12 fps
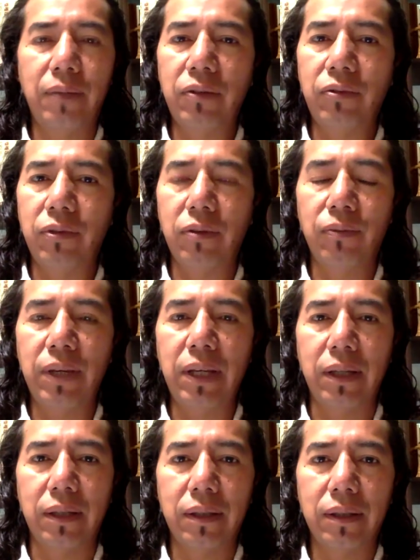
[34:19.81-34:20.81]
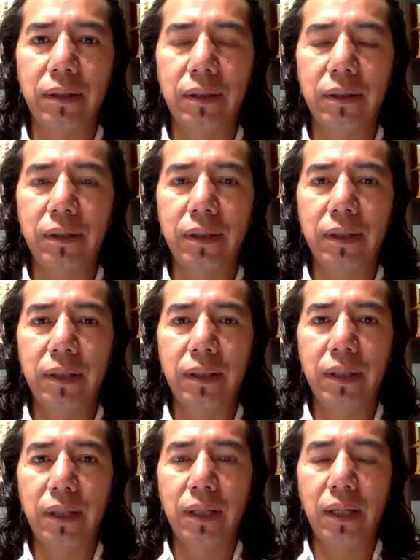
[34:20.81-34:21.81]
beautiful being,
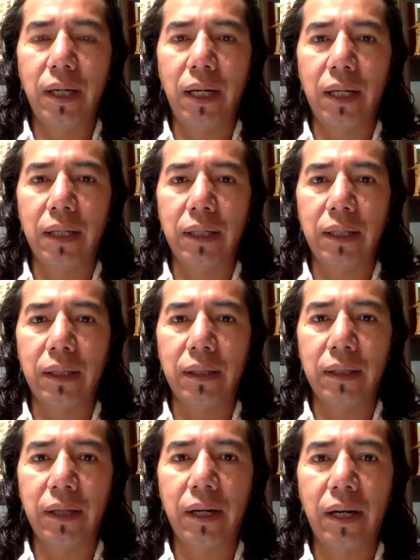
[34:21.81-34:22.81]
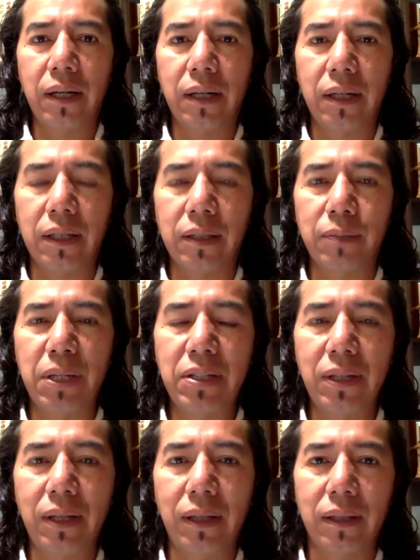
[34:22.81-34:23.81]
and uh, there are
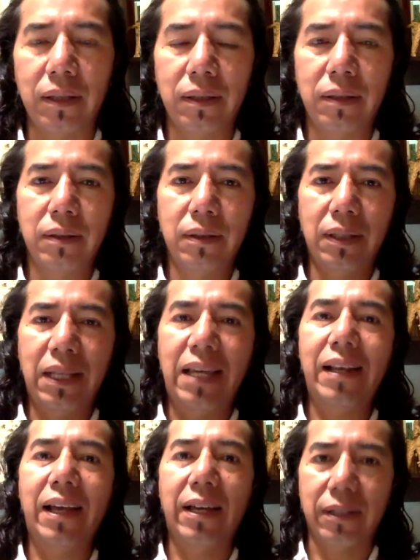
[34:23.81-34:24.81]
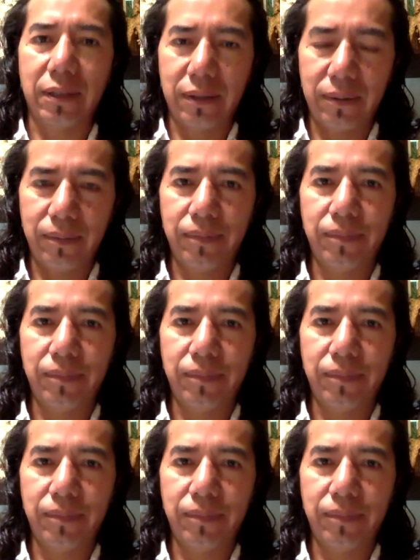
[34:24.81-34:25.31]
special ley lines